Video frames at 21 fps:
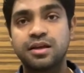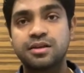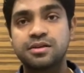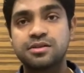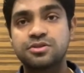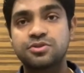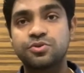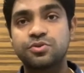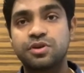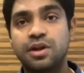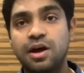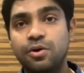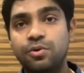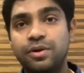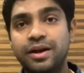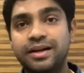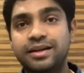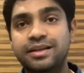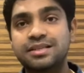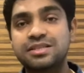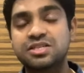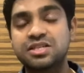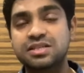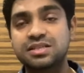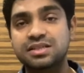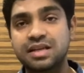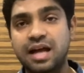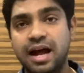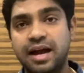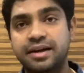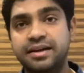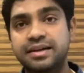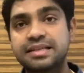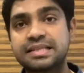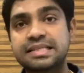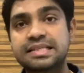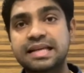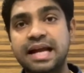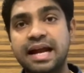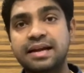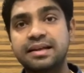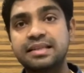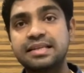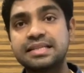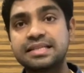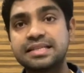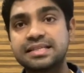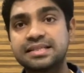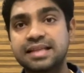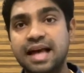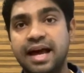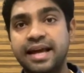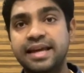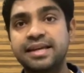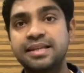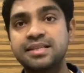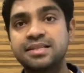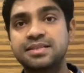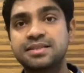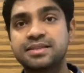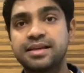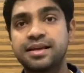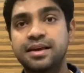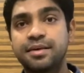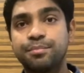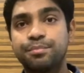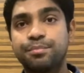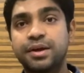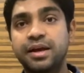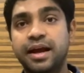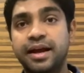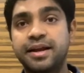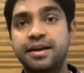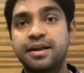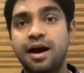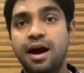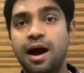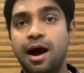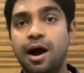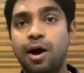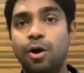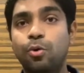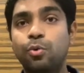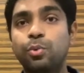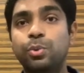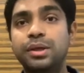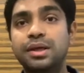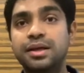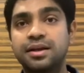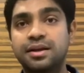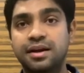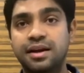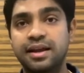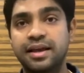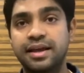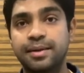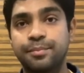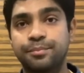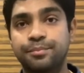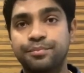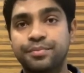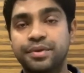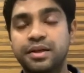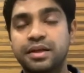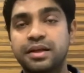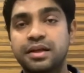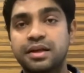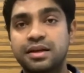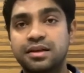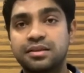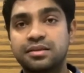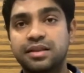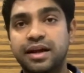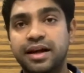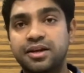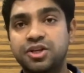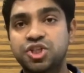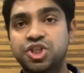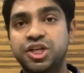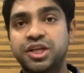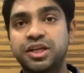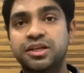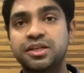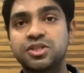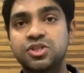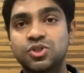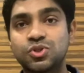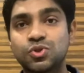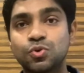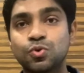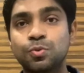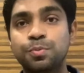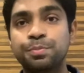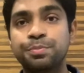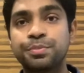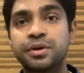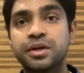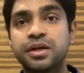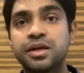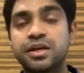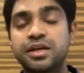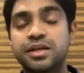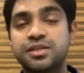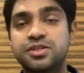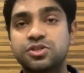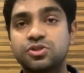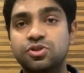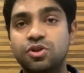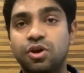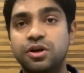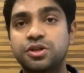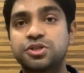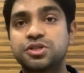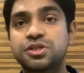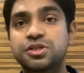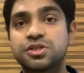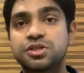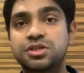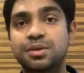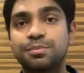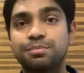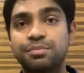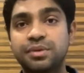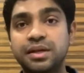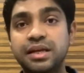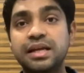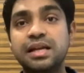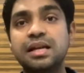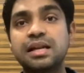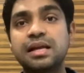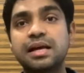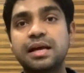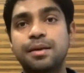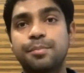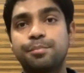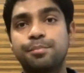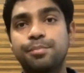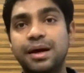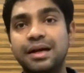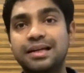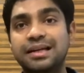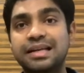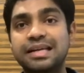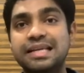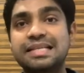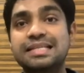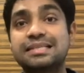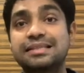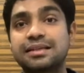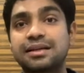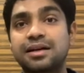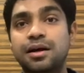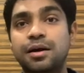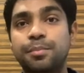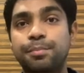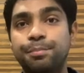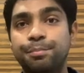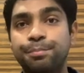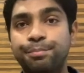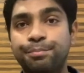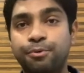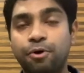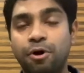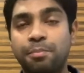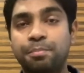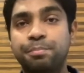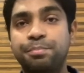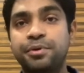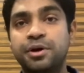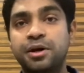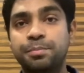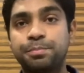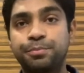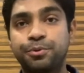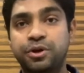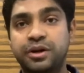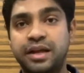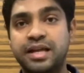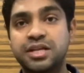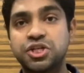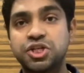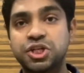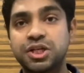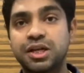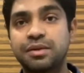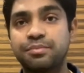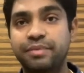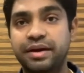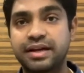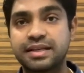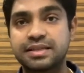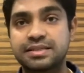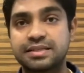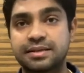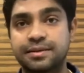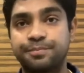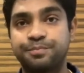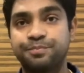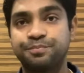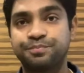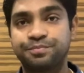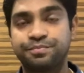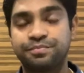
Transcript: So now let us just understand the science behind how we claim that chicken soup is not just a meal, but is a proper potential medicine.